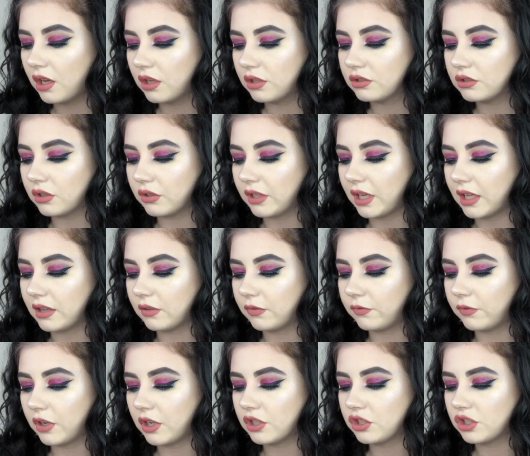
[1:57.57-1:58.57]
So yeah, the
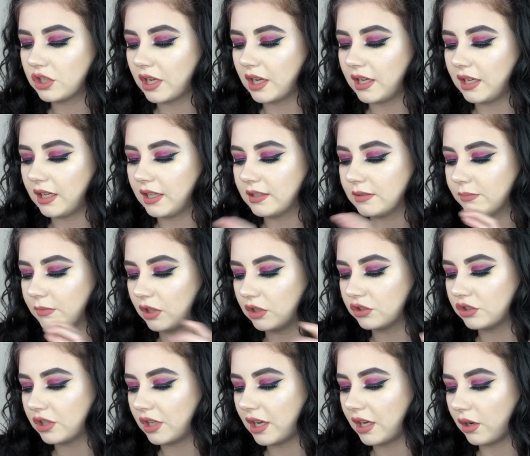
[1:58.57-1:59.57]
first shade is
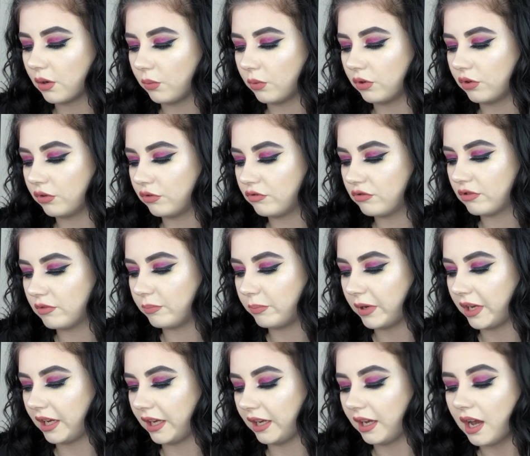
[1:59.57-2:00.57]
Milkshake
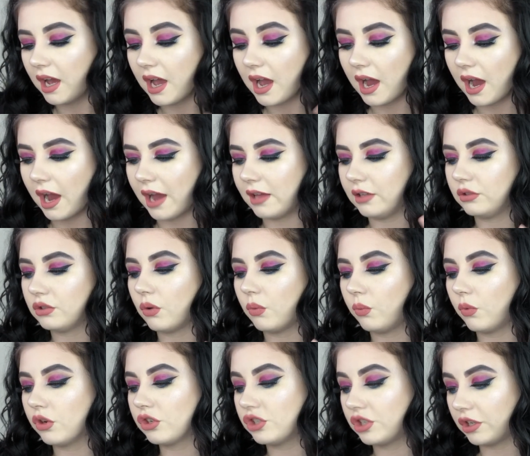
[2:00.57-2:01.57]
100B, and
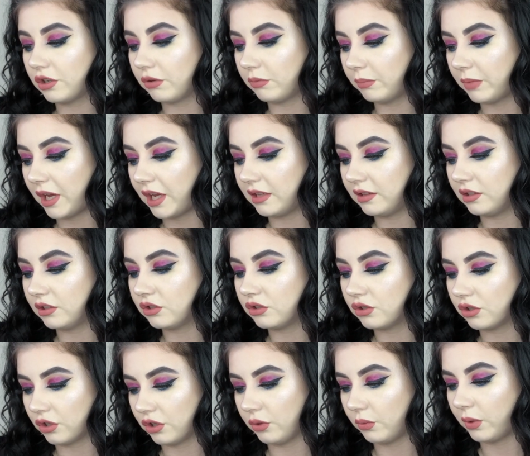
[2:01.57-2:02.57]
what she compared this
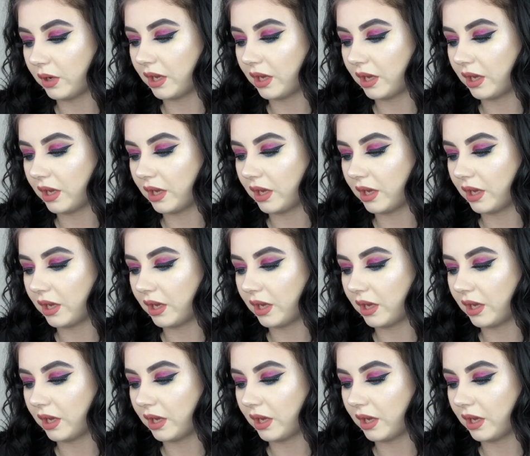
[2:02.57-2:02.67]
to